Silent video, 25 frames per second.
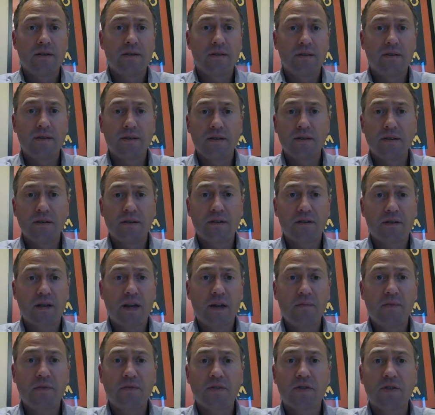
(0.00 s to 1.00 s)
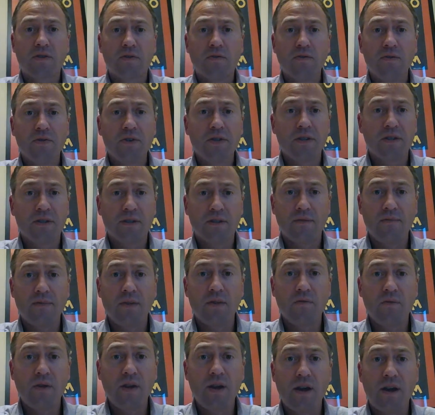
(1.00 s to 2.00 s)
the type of school system
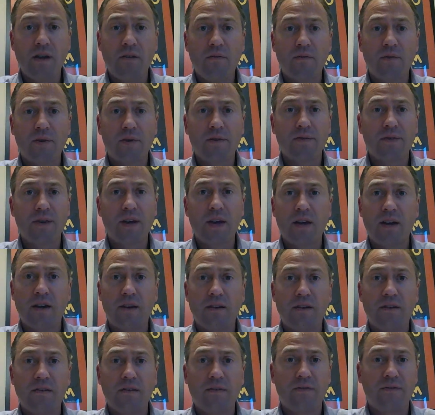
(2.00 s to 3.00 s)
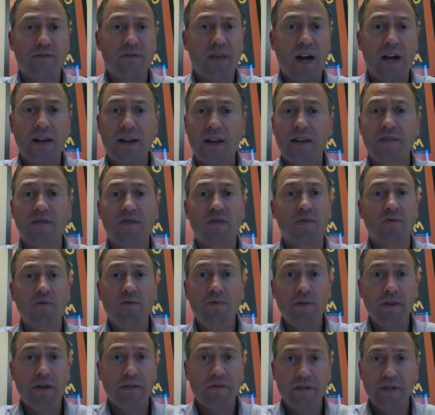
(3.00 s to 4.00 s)
that we have, where they have not had
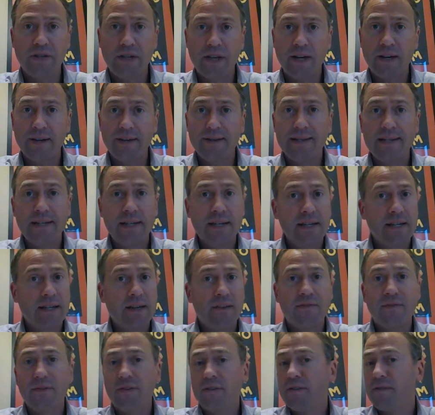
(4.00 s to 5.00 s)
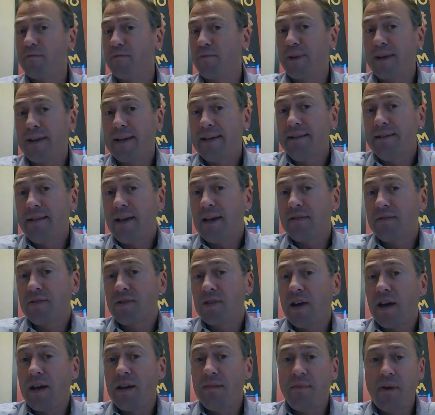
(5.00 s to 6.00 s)
school every day. If it rained
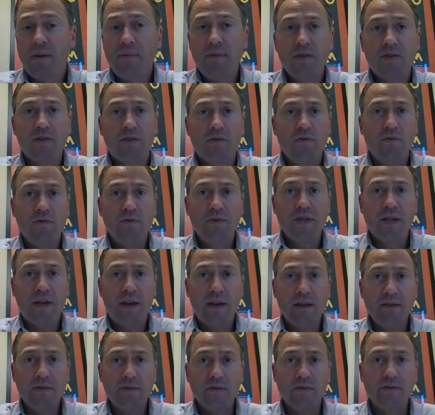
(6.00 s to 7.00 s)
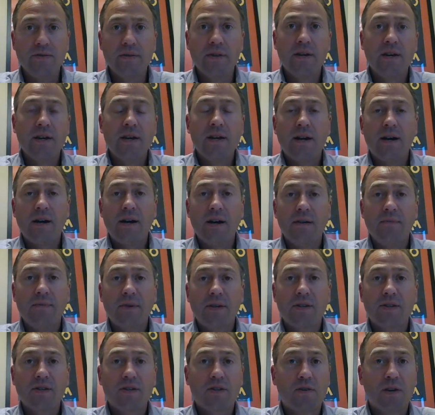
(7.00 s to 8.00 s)
outside, maybe school was canceled
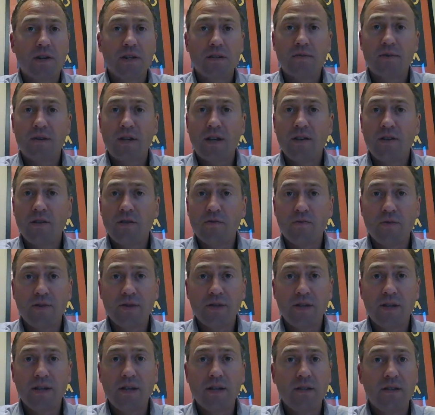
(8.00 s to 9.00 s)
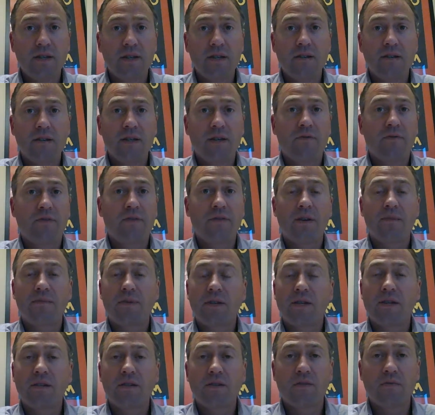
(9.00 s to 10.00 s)
because transportation wasn't easy for them to
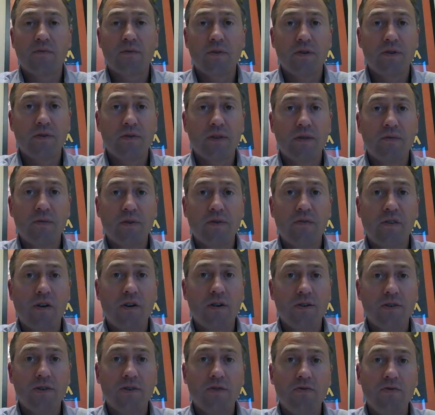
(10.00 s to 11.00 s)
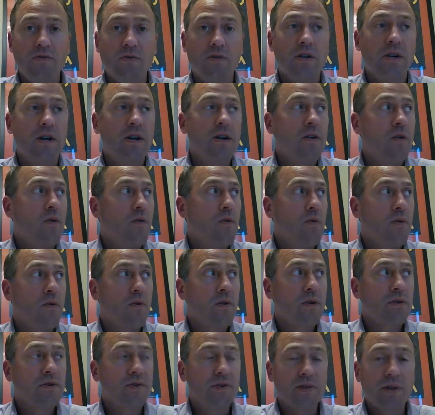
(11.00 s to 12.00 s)
get to where they would have gone to school.
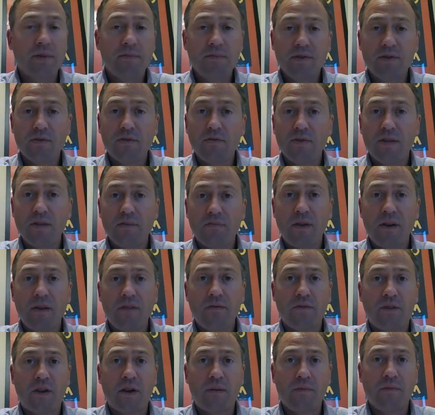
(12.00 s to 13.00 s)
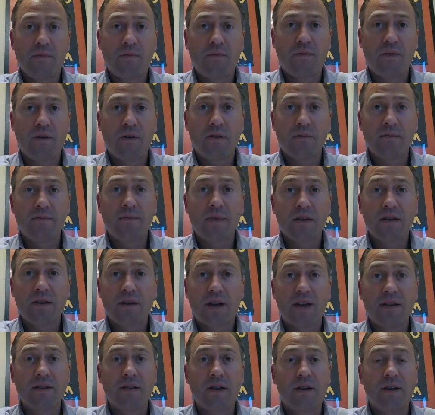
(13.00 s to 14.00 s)
Or some students may have come
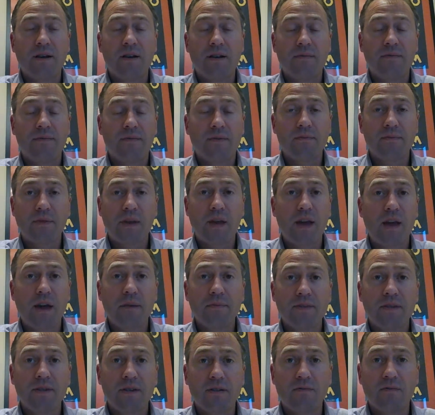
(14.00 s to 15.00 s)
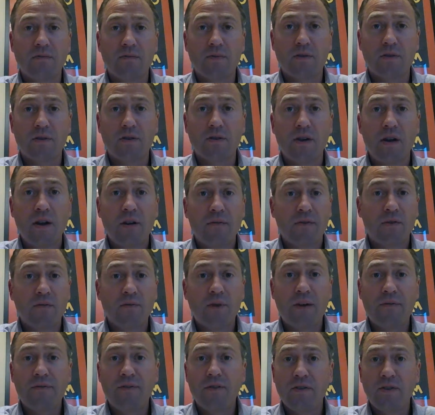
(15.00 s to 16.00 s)
from camps that were for
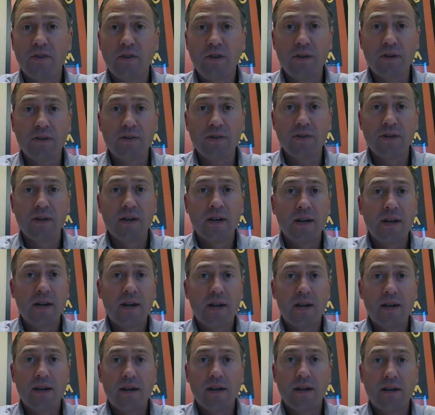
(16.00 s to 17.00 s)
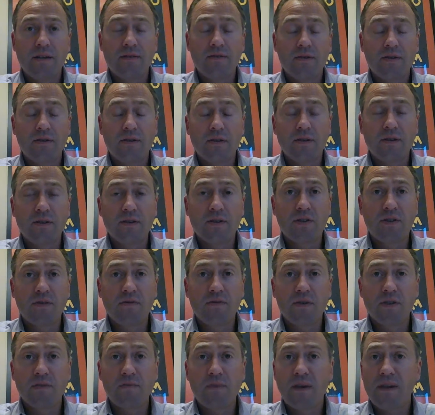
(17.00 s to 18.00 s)
refugees, and the
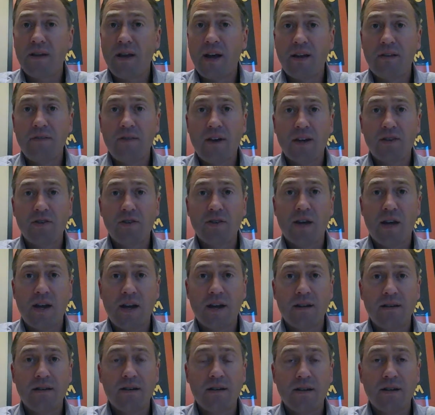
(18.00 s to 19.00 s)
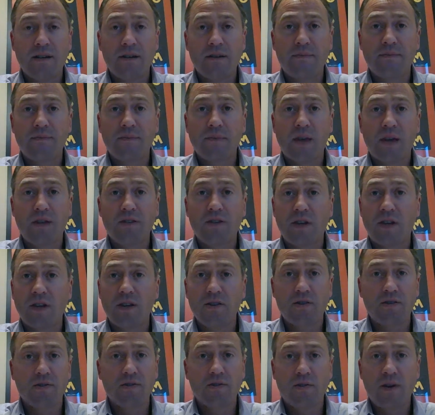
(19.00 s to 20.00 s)
students may not have actually had
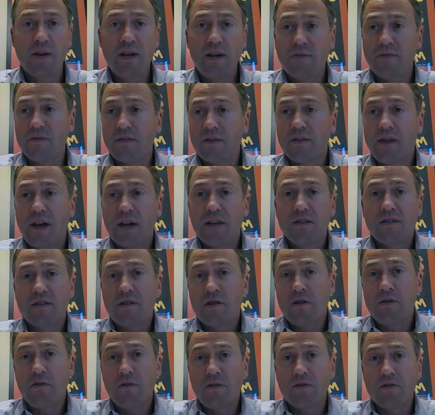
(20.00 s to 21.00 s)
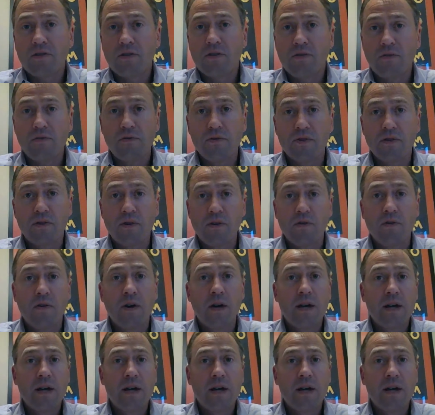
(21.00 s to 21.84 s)
educational training for the last year or two. So